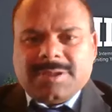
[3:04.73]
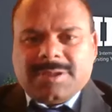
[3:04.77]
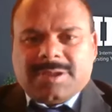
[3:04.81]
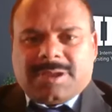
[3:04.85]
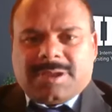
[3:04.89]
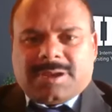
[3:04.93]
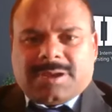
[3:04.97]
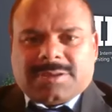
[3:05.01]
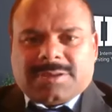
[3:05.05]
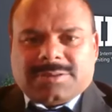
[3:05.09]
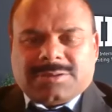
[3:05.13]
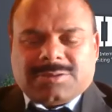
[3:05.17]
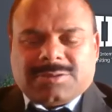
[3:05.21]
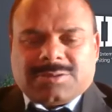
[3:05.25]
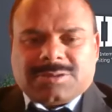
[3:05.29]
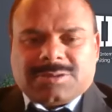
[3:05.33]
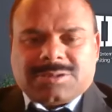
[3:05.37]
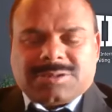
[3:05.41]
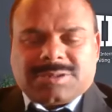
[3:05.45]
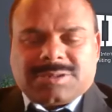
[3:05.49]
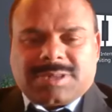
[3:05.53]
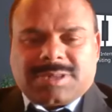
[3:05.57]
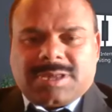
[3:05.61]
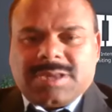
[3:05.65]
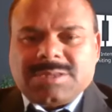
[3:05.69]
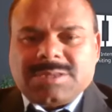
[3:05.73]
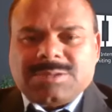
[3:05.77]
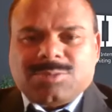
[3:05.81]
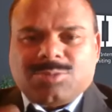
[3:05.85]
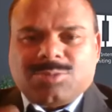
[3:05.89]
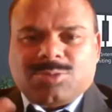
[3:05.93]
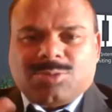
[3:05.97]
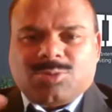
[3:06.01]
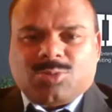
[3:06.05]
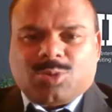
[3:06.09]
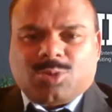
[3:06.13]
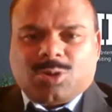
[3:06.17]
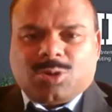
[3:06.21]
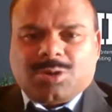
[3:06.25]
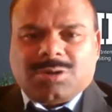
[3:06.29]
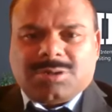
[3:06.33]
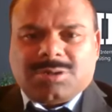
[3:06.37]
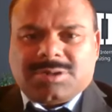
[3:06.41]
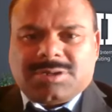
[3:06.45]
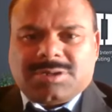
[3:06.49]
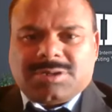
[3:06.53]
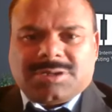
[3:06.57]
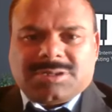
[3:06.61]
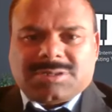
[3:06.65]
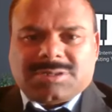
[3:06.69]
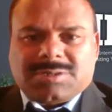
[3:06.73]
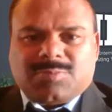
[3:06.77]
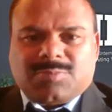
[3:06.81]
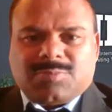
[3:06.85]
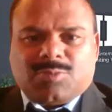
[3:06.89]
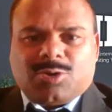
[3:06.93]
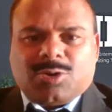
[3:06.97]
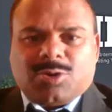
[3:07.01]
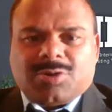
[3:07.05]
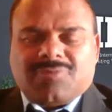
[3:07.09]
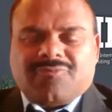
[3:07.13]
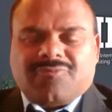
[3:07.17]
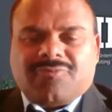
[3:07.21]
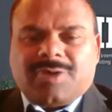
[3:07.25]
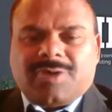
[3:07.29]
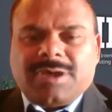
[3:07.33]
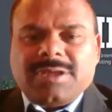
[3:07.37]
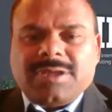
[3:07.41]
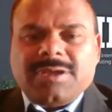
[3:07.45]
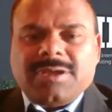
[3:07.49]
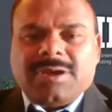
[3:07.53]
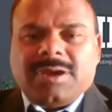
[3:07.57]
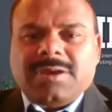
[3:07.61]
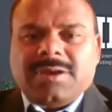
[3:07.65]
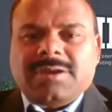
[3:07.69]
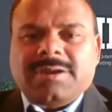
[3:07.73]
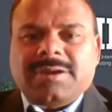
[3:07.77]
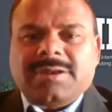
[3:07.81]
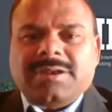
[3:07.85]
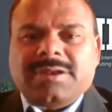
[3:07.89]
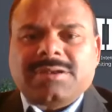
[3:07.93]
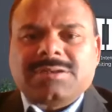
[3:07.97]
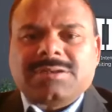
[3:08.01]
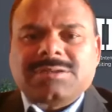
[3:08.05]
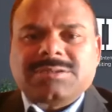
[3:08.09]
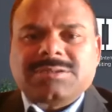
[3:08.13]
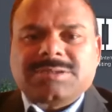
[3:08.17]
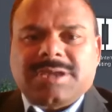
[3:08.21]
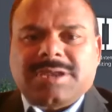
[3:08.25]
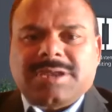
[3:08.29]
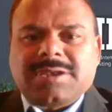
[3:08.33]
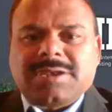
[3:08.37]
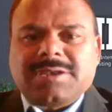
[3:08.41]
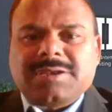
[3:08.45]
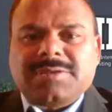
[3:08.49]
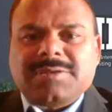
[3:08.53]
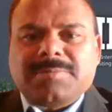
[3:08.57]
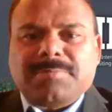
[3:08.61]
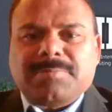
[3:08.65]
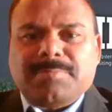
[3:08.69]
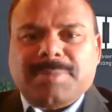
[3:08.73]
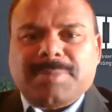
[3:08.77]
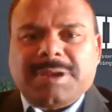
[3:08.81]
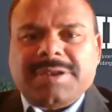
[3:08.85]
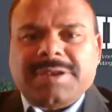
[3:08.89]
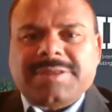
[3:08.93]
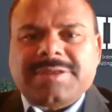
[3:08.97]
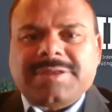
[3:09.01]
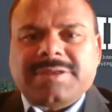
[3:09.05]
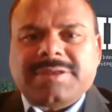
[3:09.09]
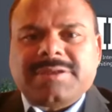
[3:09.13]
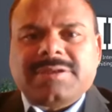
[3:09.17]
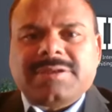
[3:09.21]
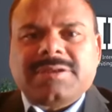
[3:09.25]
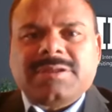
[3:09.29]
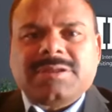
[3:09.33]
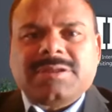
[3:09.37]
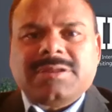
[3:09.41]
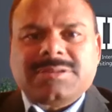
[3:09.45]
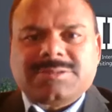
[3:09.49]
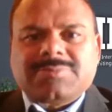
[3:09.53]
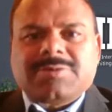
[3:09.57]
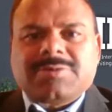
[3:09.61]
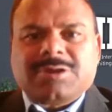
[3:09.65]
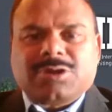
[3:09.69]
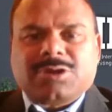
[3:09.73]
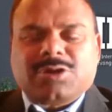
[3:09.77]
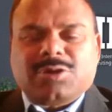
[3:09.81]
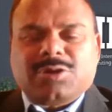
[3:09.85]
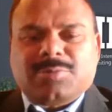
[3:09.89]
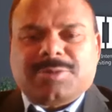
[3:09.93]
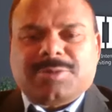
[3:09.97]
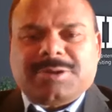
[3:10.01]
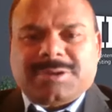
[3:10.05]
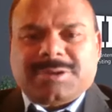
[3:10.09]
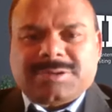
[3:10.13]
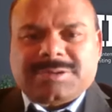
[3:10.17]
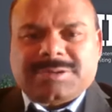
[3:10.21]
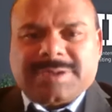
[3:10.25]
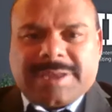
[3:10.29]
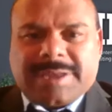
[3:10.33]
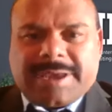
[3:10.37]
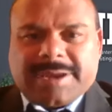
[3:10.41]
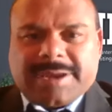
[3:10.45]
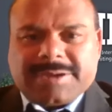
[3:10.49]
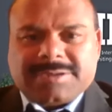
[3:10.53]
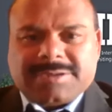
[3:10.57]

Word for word: uh, the size of the world is about 510 million square kilometers